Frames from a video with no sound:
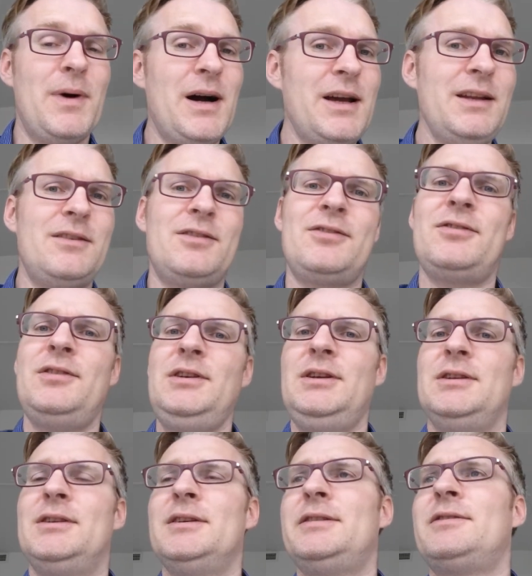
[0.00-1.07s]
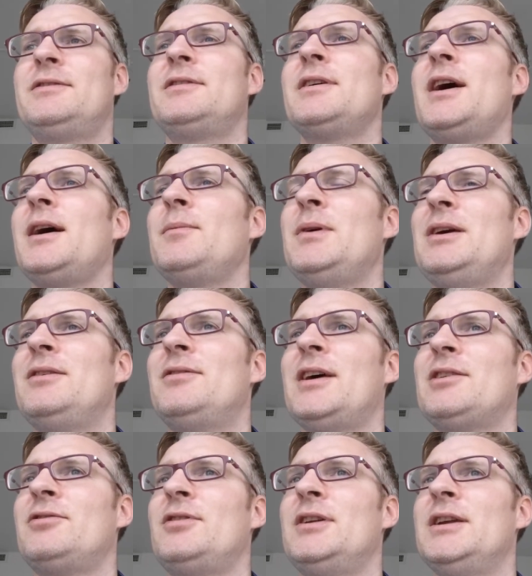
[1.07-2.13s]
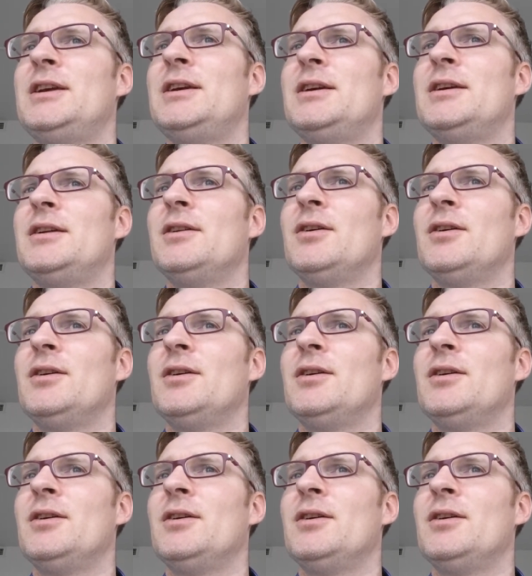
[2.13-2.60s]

might see this time is actually